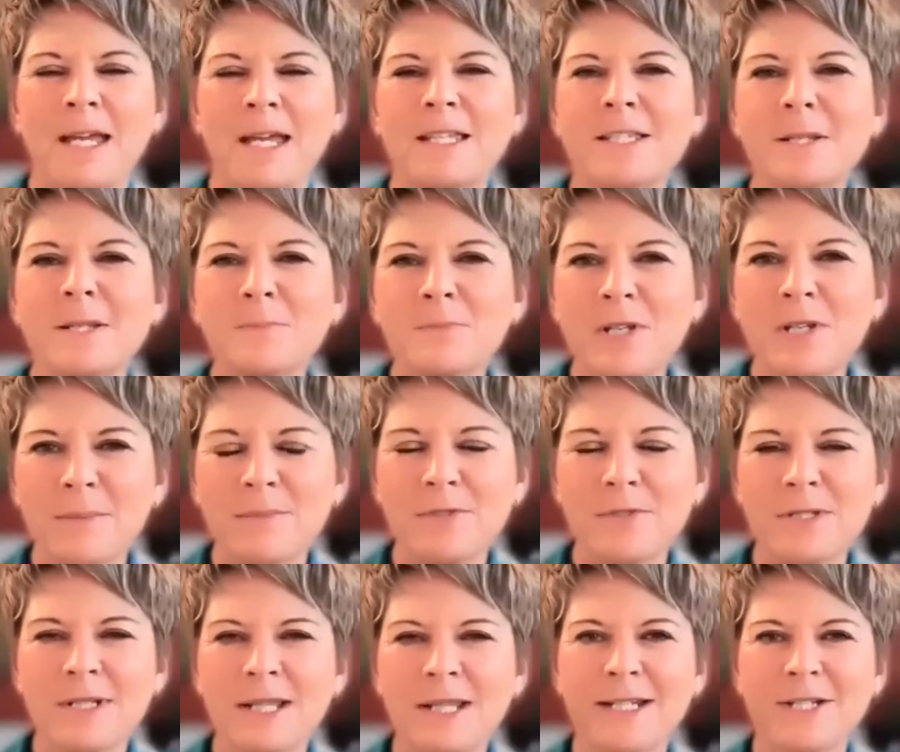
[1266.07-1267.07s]
I
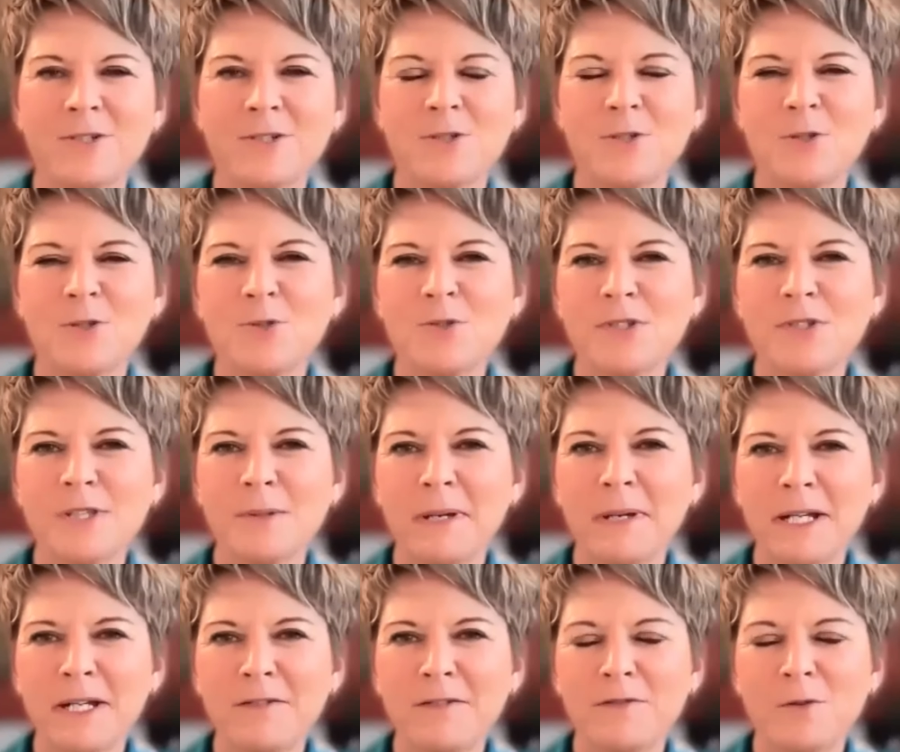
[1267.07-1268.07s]
sometimes like to use the
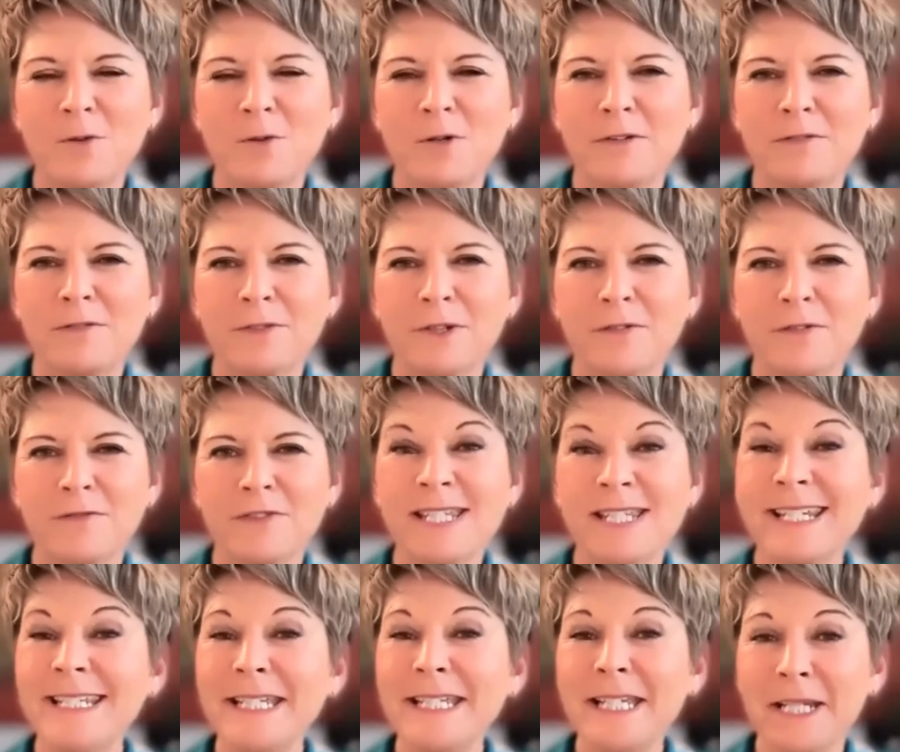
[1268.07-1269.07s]
metaphor of
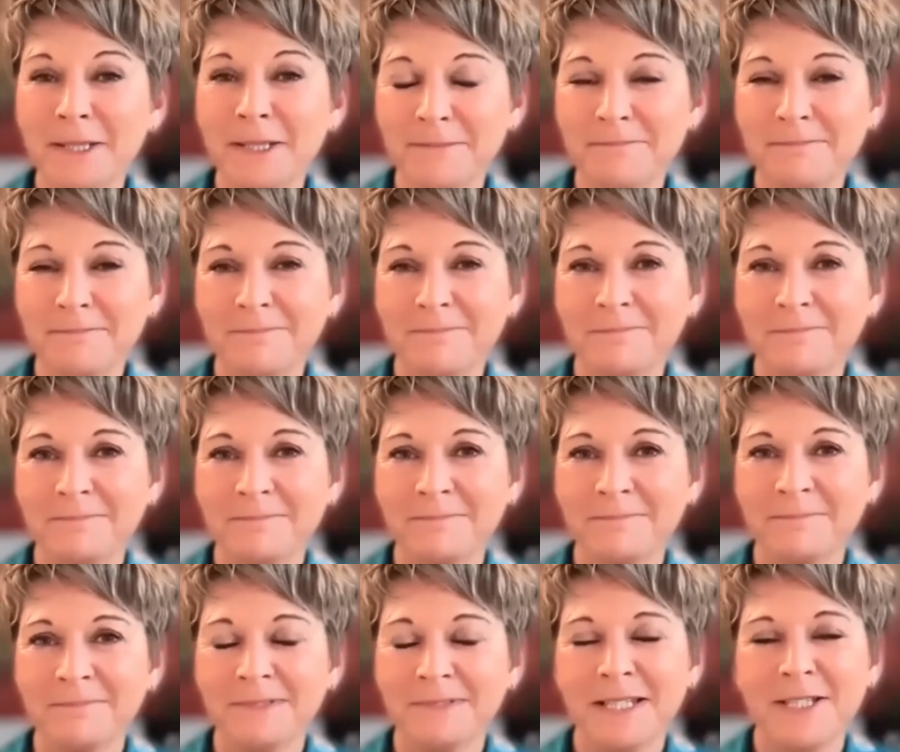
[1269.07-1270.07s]
skiing.
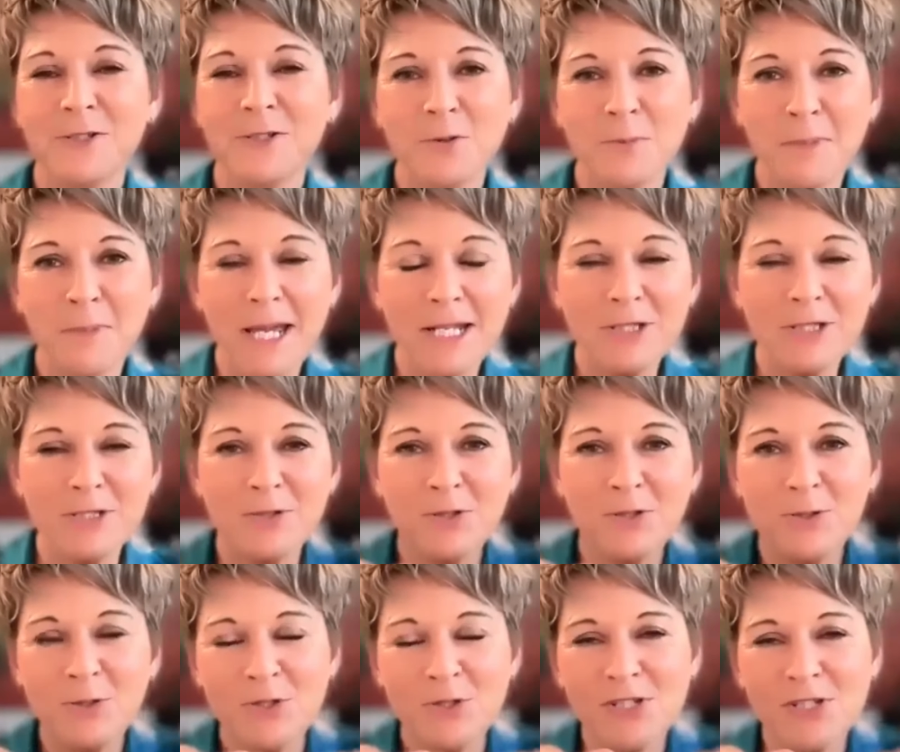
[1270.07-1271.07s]
Like you imagine
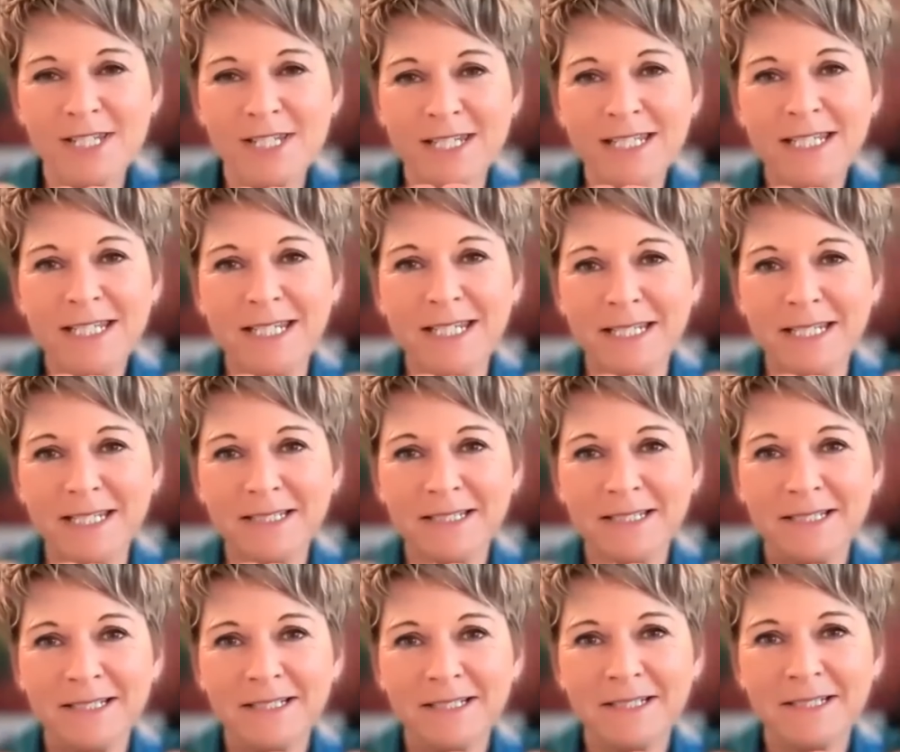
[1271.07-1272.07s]
that you're skiing
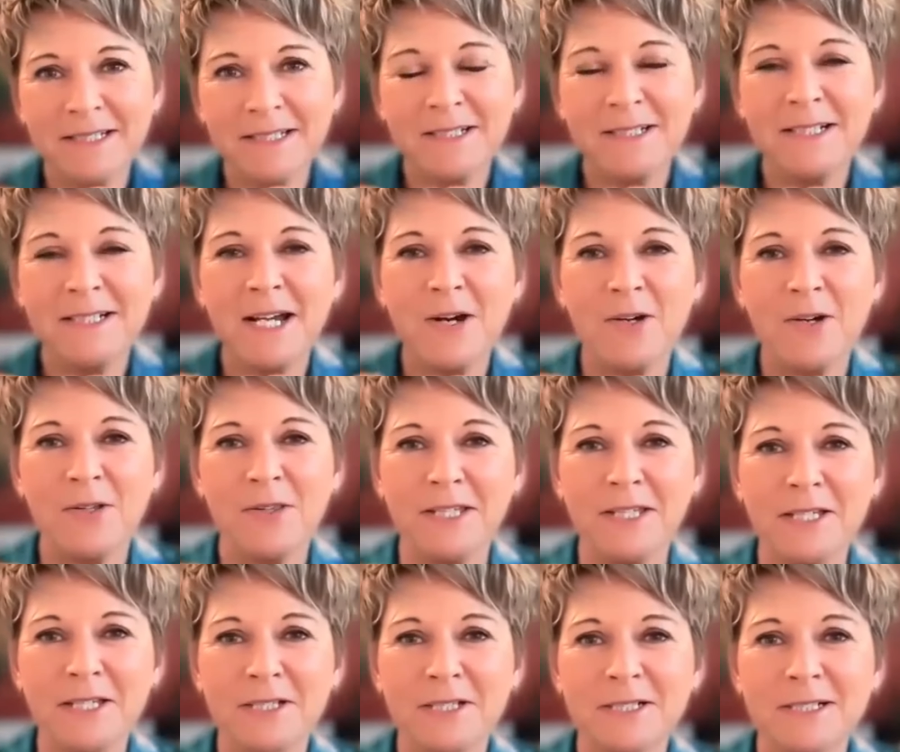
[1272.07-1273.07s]
down the
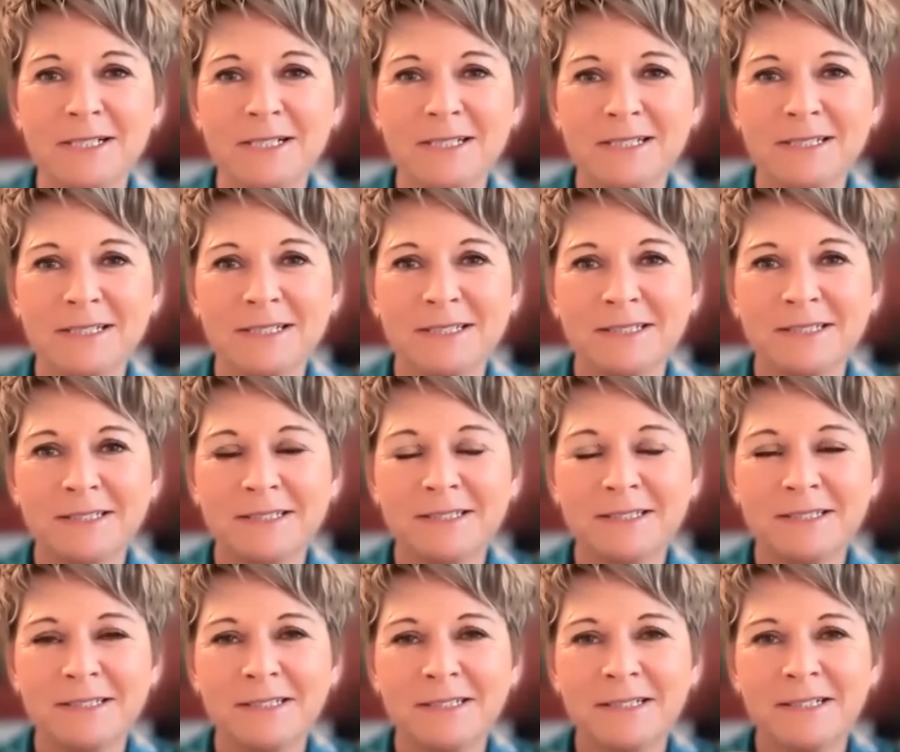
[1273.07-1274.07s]
hill.
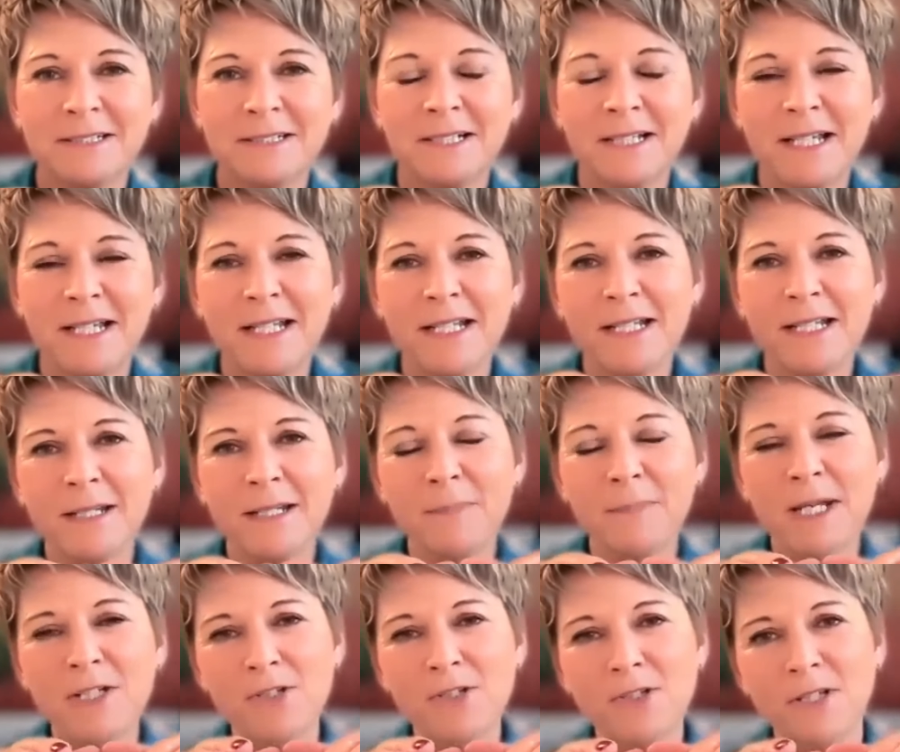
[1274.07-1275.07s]
And
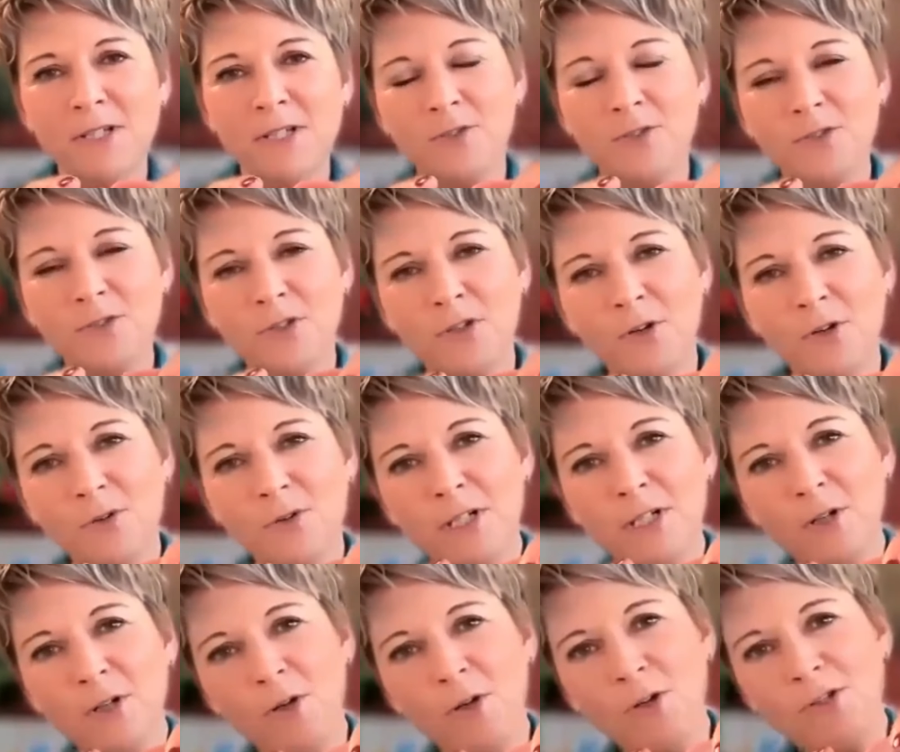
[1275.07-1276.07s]
imagine that you only
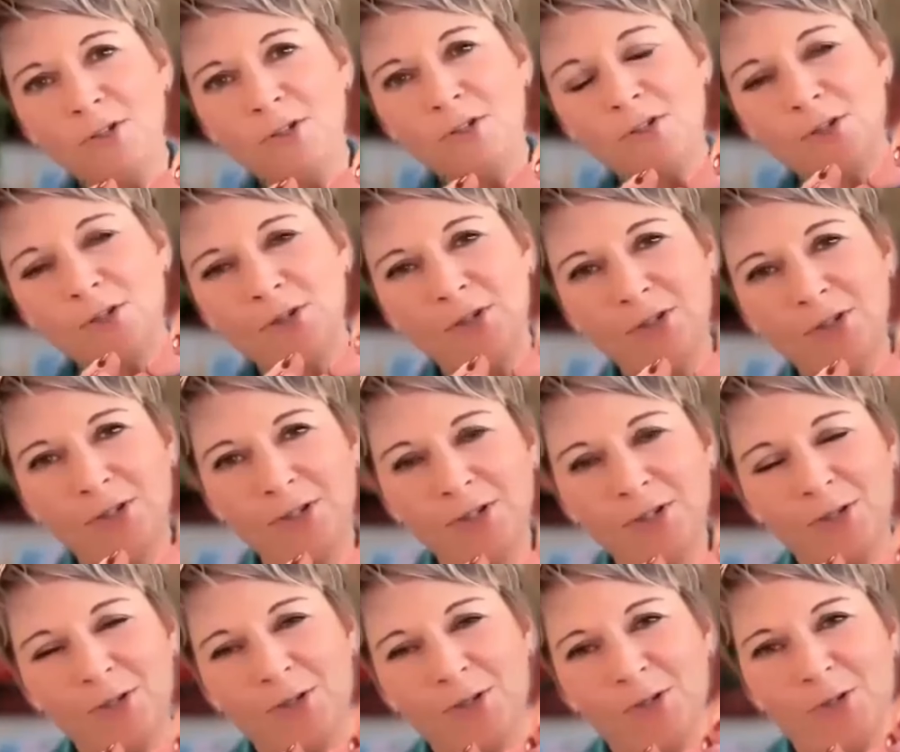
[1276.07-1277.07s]
learn to
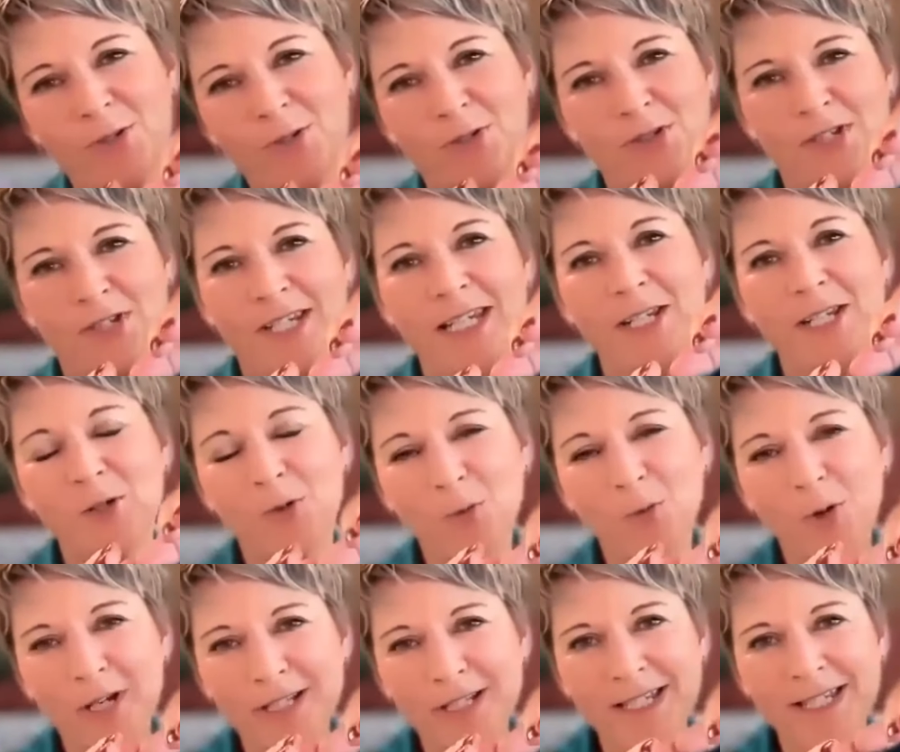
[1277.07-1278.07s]
ski
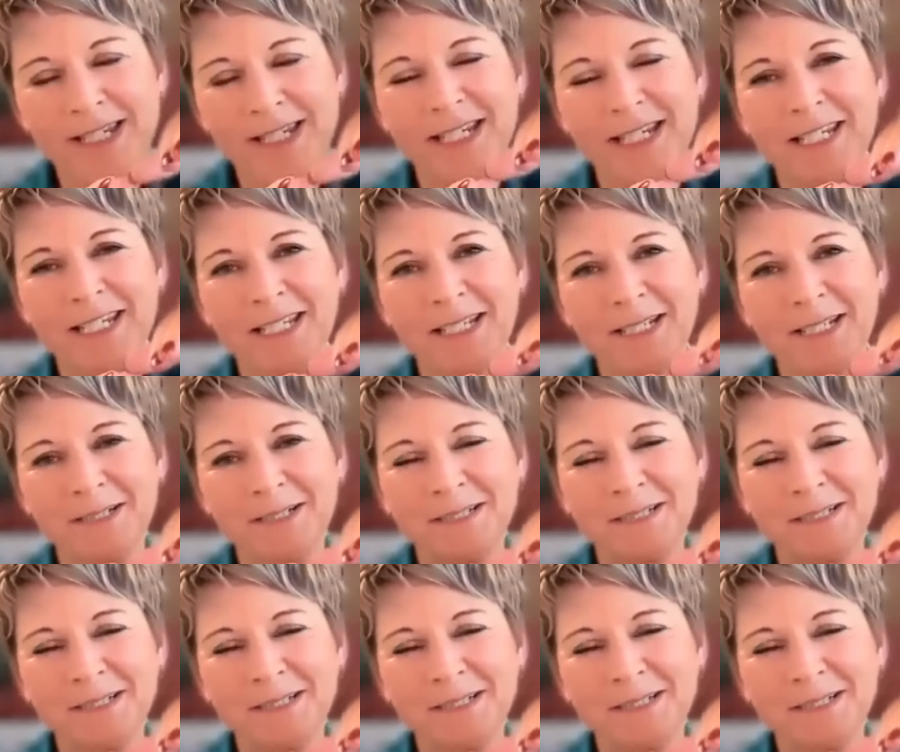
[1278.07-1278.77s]
on one ski,